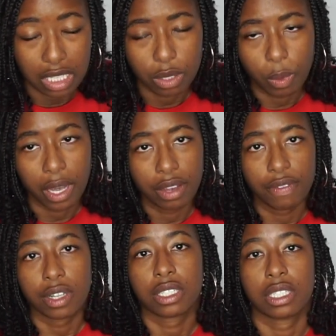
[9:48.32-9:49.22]
way
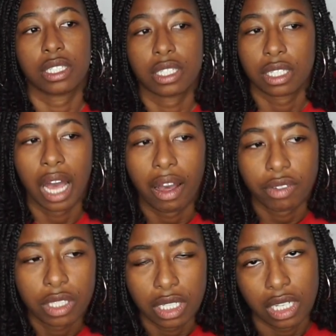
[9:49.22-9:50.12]
versus
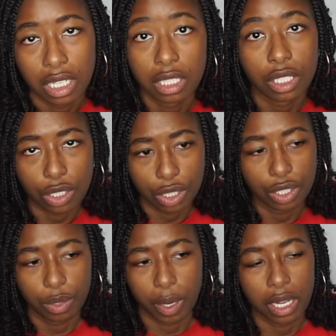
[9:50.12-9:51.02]
obviously again the
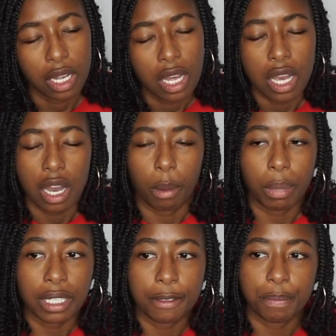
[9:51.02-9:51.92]
surgery way.
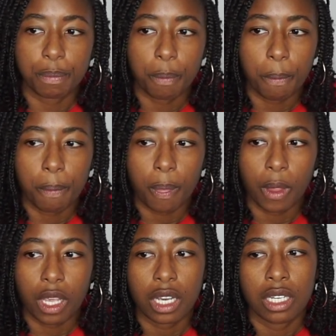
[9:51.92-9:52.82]
But
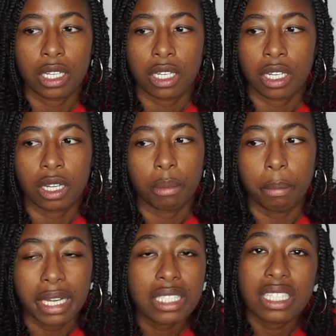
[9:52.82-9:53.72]

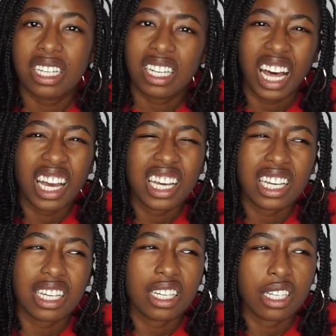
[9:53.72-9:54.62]
mentally, like,
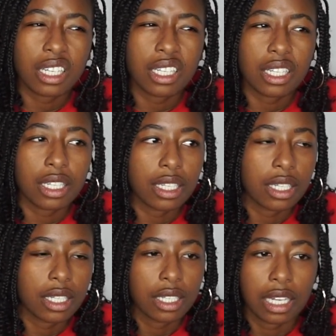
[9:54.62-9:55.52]

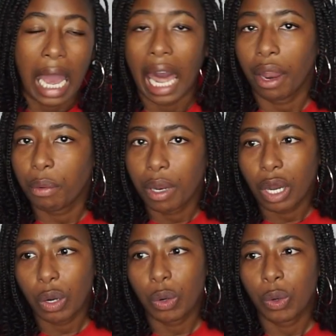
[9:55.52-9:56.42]
I don't
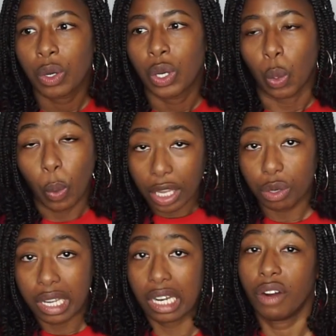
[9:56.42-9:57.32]
know when you
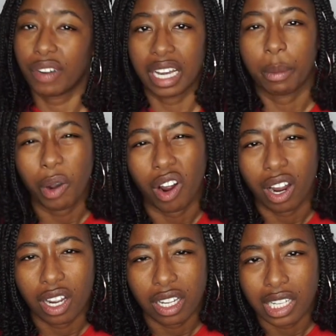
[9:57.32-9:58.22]
get over that part,
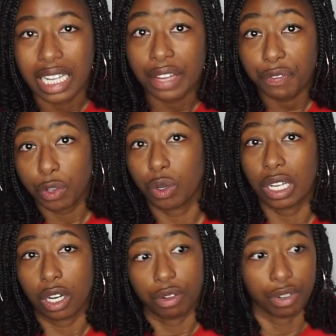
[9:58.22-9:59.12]
if you get
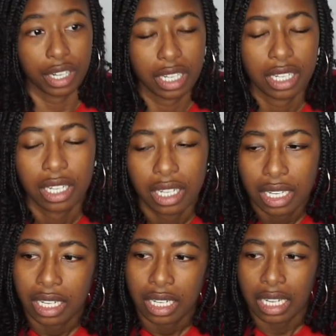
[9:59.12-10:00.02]
over it.
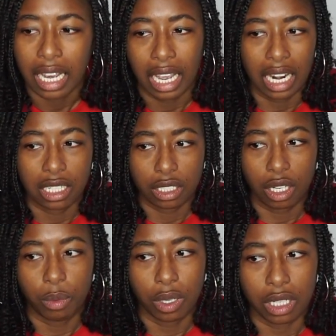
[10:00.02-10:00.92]
And I just
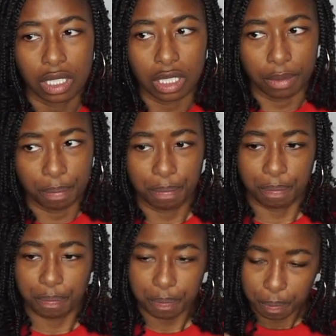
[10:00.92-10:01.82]
don't want it to
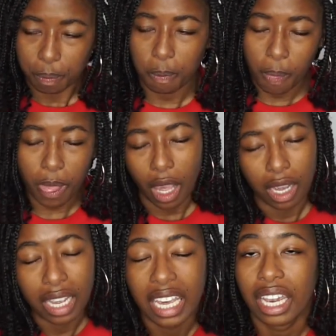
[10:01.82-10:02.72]

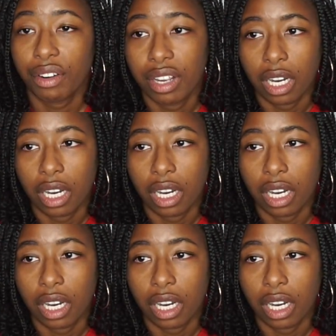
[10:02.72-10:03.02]
carry